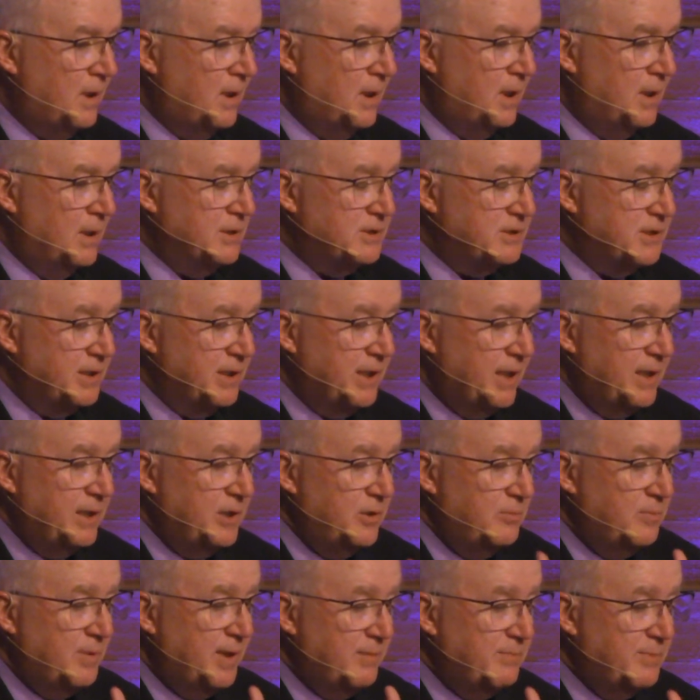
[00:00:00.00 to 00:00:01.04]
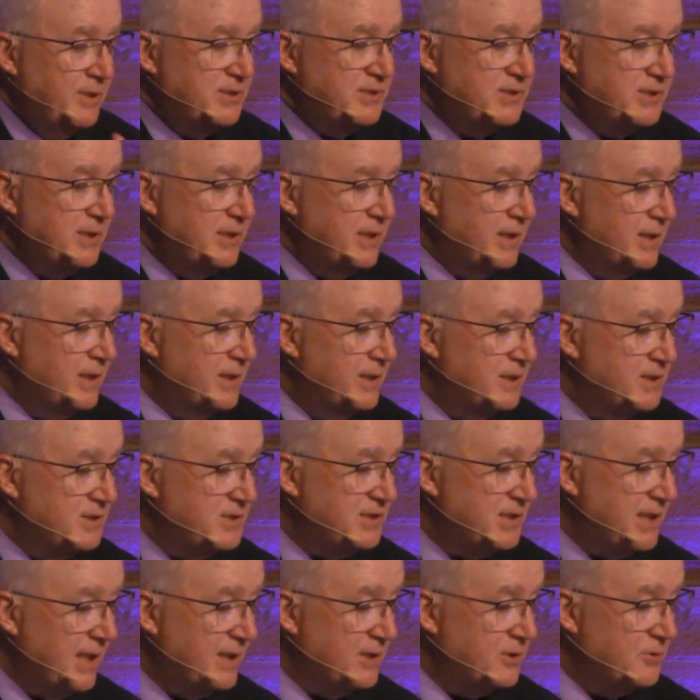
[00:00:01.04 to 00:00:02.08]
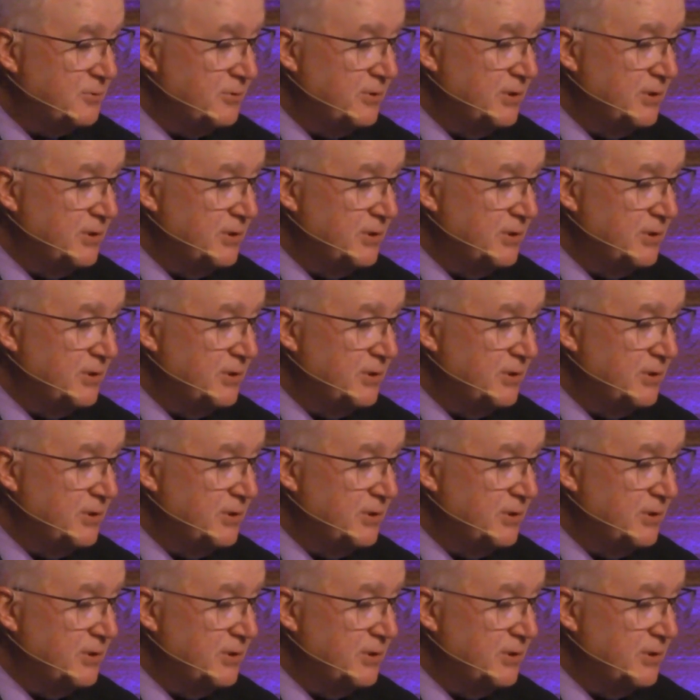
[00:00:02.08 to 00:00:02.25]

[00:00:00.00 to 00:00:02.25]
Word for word: Today, you may be sitting in this sanctuary